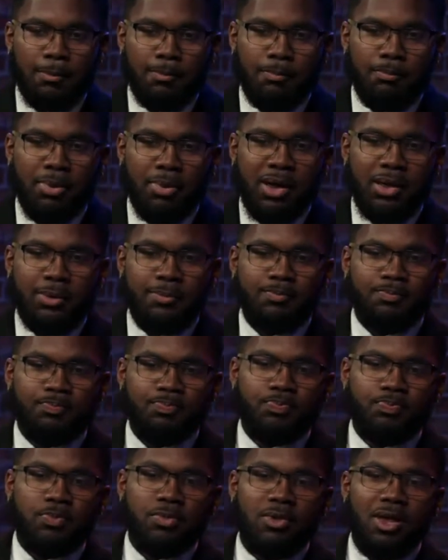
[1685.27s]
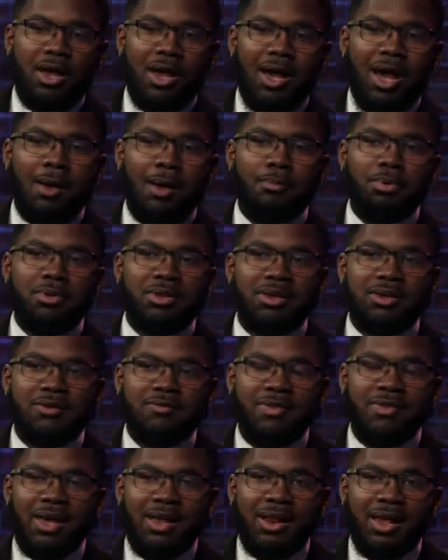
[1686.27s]
But I believe
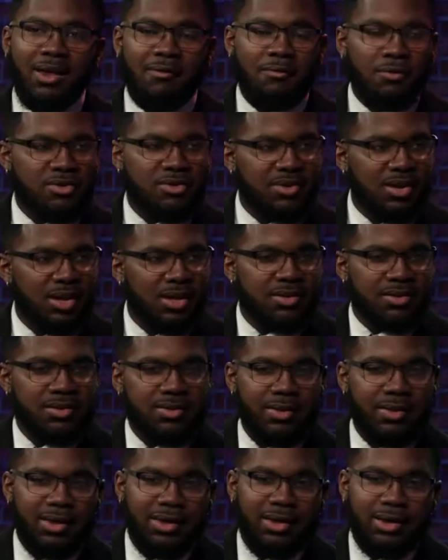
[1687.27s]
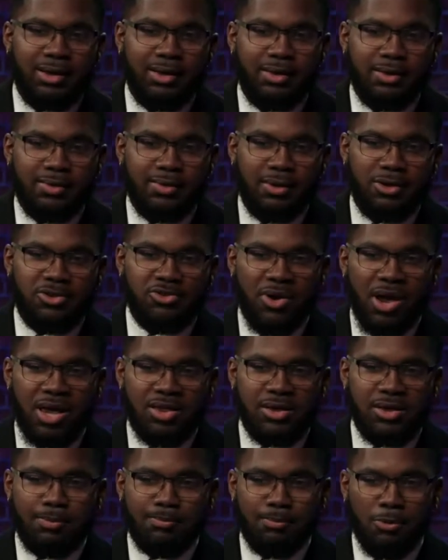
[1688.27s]
that ever since the uh, the
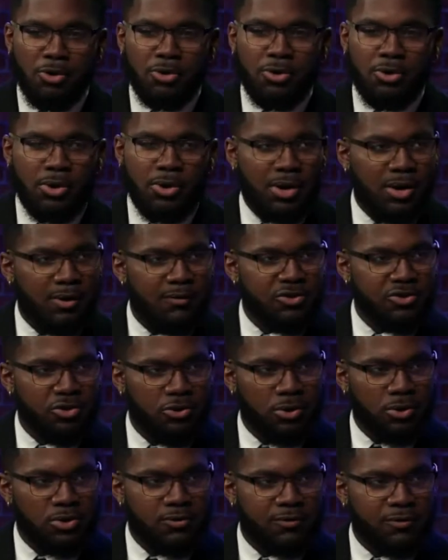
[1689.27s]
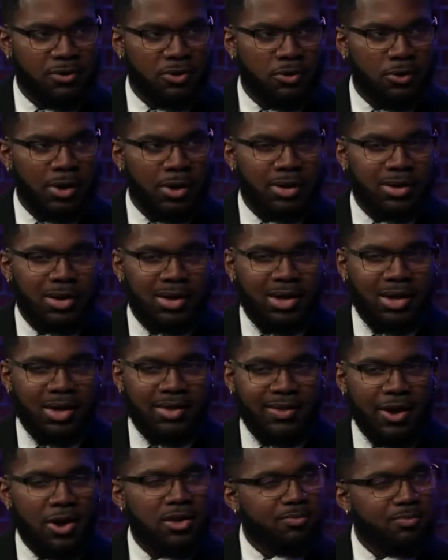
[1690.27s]
tragic murder of George Floyd,
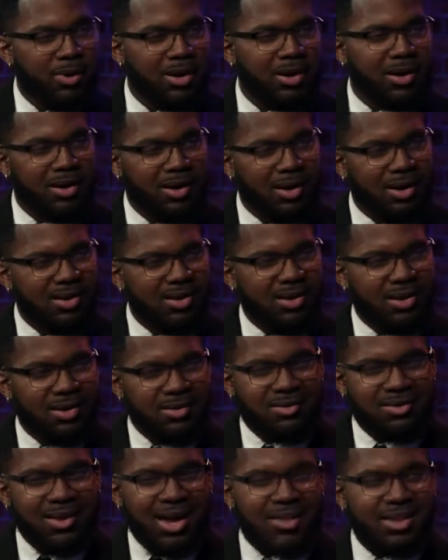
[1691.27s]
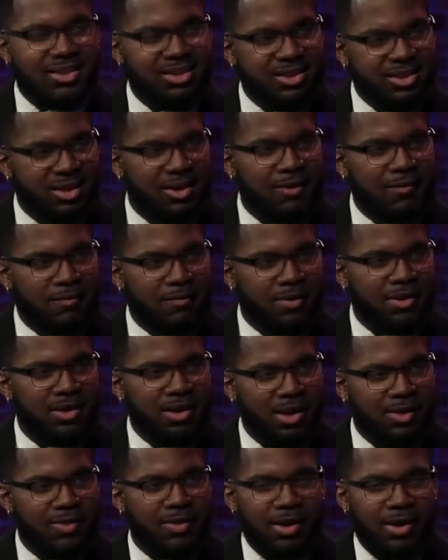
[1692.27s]
there's been a, a, a slight shift
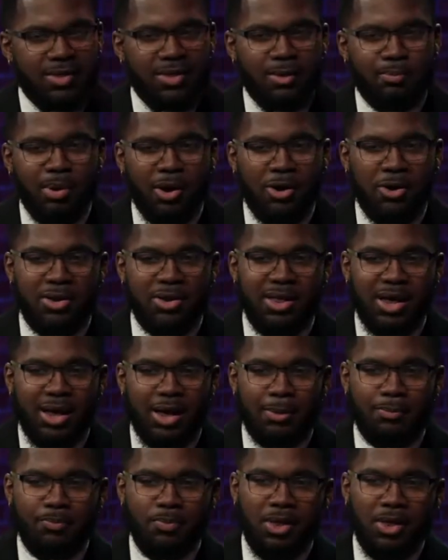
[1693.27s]
in the, in the paradigm, yes.